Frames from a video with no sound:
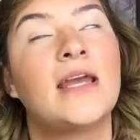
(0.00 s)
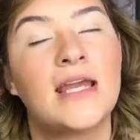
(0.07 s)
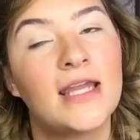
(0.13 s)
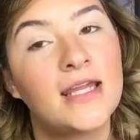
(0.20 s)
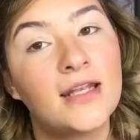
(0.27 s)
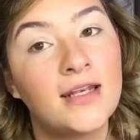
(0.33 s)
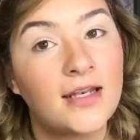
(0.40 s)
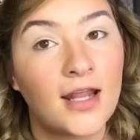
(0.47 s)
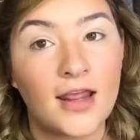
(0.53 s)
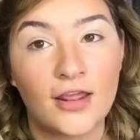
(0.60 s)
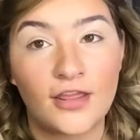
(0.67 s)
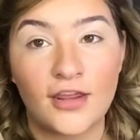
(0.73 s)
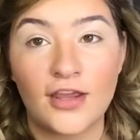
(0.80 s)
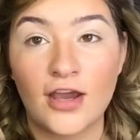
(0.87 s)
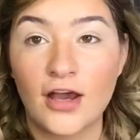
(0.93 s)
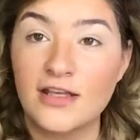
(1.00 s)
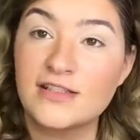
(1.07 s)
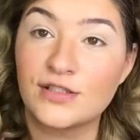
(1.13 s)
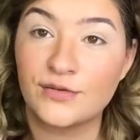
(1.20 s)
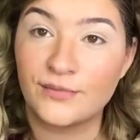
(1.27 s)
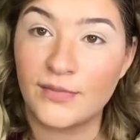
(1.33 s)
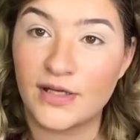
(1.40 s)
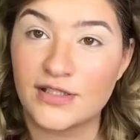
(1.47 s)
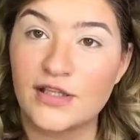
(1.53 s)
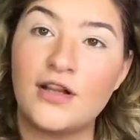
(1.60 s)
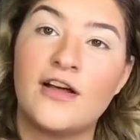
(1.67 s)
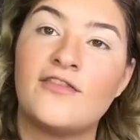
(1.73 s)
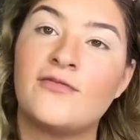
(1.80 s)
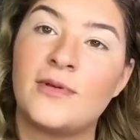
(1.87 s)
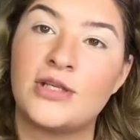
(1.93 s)
In the hustle and
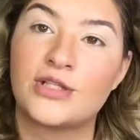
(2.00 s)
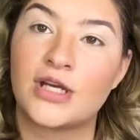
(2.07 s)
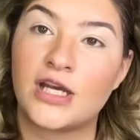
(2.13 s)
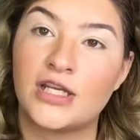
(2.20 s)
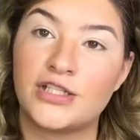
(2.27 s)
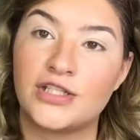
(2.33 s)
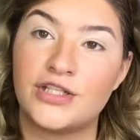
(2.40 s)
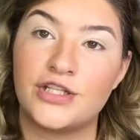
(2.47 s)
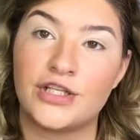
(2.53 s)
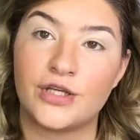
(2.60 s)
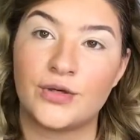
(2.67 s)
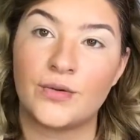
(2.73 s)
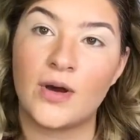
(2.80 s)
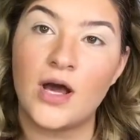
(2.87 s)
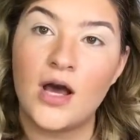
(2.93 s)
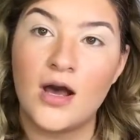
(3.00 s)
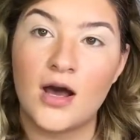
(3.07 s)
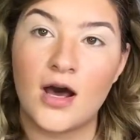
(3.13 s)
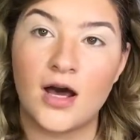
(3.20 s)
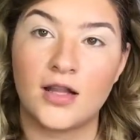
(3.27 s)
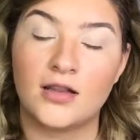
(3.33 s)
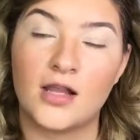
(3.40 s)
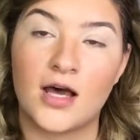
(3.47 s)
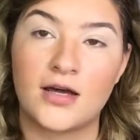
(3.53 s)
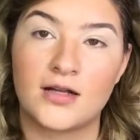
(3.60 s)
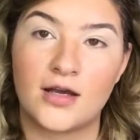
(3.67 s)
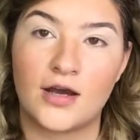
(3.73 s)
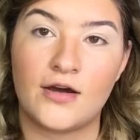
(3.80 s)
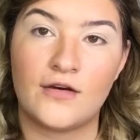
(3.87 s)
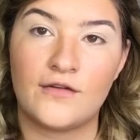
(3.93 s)
bustle of me trying to do a
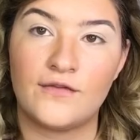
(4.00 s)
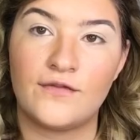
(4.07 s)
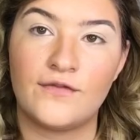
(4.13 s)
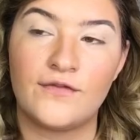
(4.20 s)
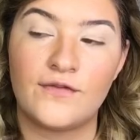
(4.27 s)
lot of